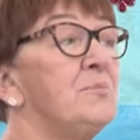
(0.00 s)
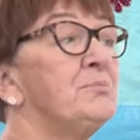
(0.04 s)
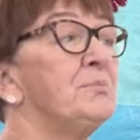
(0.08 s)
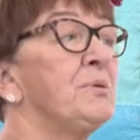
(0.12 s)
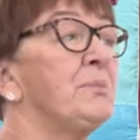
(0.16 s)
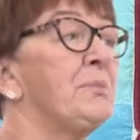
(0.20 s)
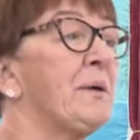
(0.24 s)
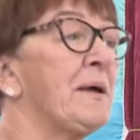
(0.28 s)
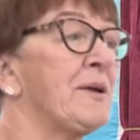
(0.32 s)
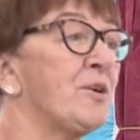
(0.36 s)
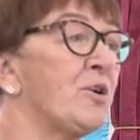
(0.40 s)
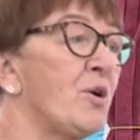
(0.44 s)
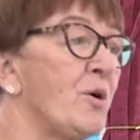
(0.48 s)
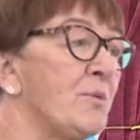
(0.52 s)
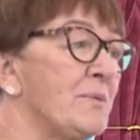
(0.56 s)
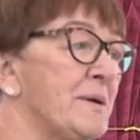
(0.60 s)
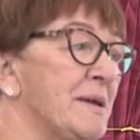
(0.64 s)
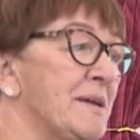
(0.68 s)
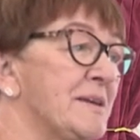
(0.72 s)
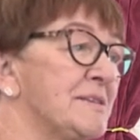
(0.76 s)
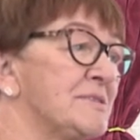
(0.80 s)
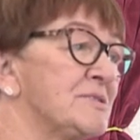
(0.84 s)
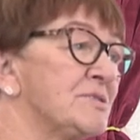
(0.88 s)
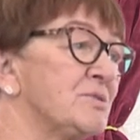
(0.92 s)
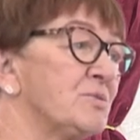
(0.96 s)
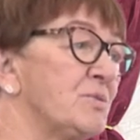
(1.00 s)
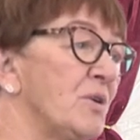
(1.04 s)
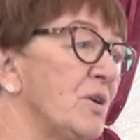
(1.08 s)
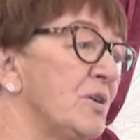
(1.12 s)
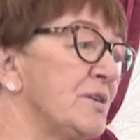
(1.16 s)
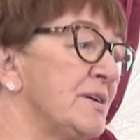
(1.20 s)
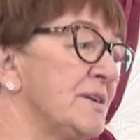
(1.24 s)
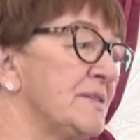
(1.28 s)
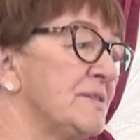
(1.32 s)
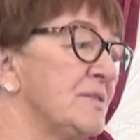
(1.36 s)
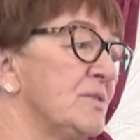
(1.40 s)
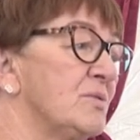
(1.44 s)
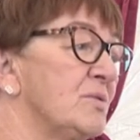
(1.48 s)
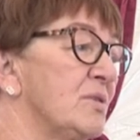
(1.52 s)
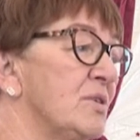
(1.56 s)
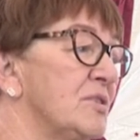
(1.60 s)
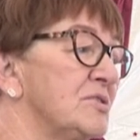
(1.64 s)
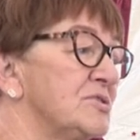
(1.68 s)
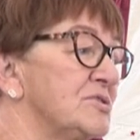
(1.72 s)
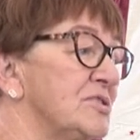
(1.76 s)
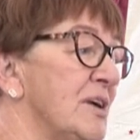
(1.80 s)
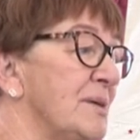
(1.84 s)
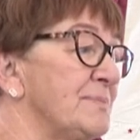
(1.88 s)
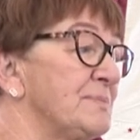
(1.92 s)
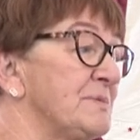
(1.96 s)
But by coming in to work in the
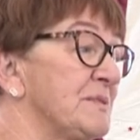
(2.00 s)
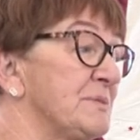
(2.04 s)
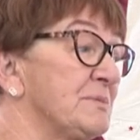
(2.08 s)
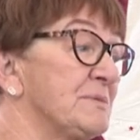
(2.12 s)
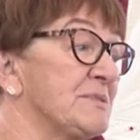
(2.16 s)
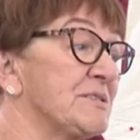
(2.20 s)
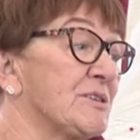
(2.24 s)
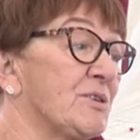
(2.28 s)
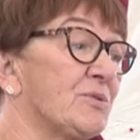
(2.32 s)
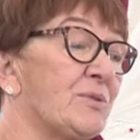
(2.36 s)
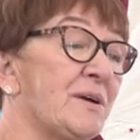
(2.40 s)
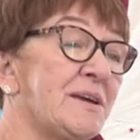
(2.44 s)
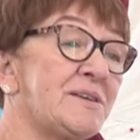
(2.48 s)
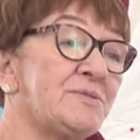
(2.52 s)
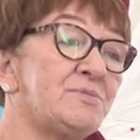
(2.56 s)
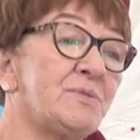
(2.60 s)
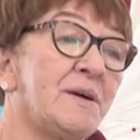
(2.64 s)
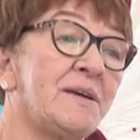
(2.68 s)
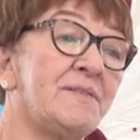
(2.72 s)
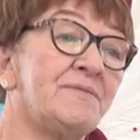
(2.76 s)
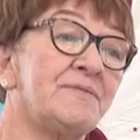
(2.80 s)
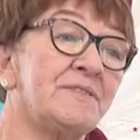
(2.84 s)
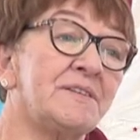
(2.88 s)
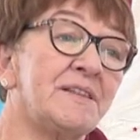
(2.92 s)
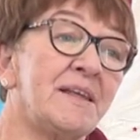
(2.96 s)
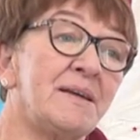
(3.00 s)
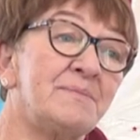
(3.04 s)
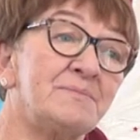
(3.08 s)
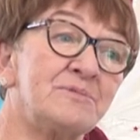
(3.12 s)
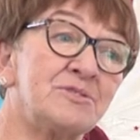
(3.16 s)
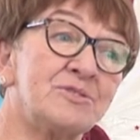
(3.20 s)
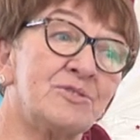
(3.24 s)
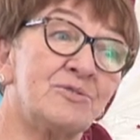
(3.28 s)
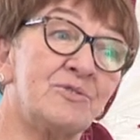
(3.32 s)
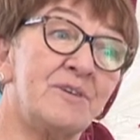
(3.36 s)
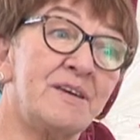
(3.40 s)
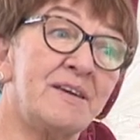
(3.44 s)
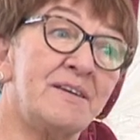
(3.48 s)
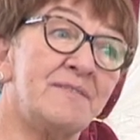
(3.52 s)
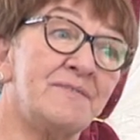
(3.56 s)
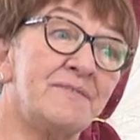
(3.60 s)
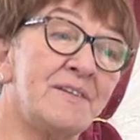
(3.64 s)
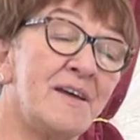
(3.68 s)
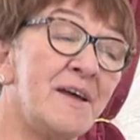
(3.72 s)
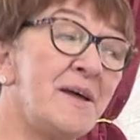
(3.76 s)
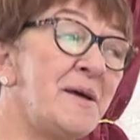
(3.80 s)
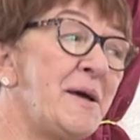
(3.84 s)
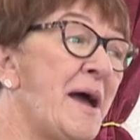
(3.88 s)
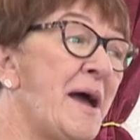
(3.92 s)
workshops, it was a great way for them to grieve.